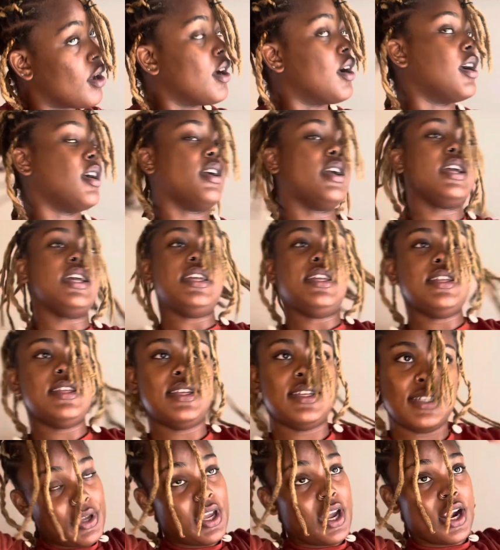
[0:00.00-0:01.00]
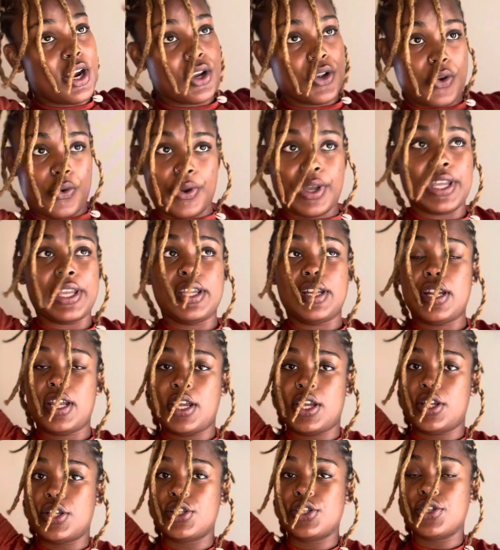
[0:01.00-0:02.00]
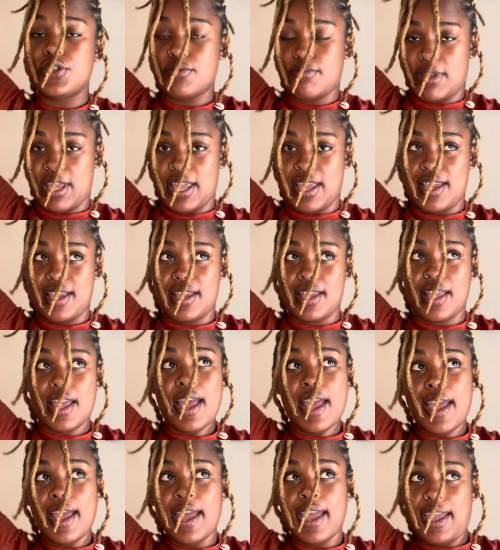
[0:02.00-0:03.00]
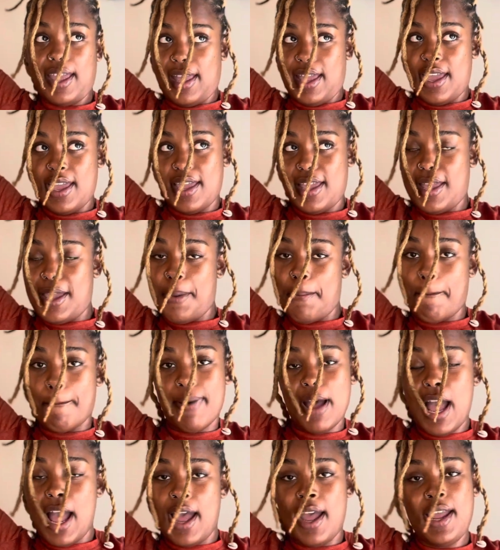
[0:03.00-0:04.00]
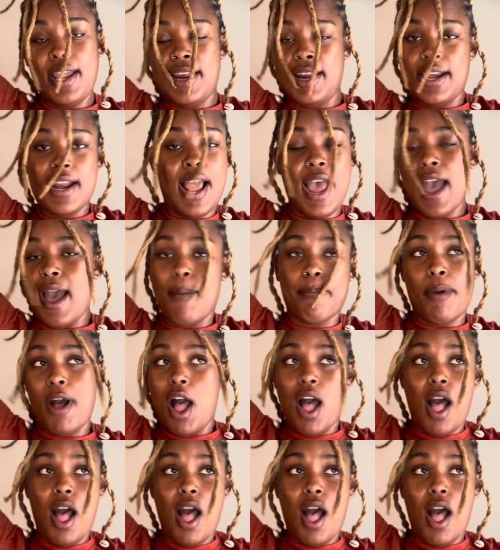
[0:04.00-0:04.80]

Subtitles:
All right, we are going to make a pineapple.